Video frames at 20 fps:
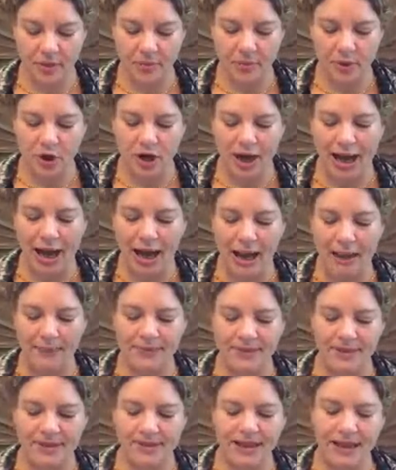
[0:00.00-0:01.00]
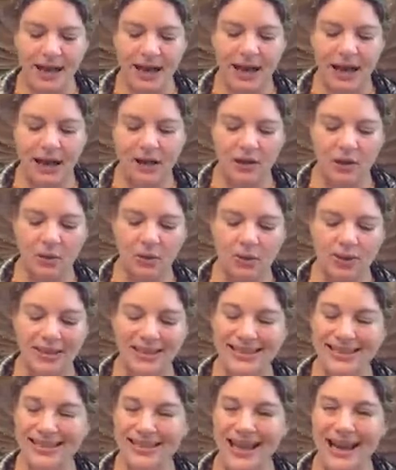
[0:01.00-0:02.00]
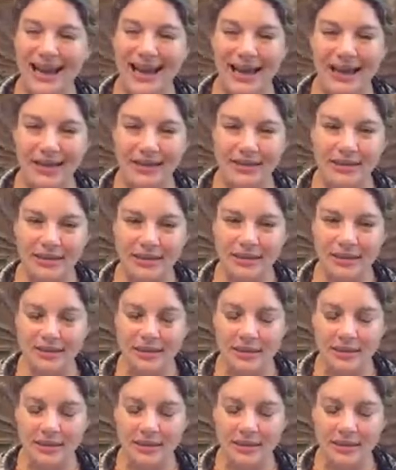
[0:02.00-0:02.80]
And perhaps it's a hollow in the sand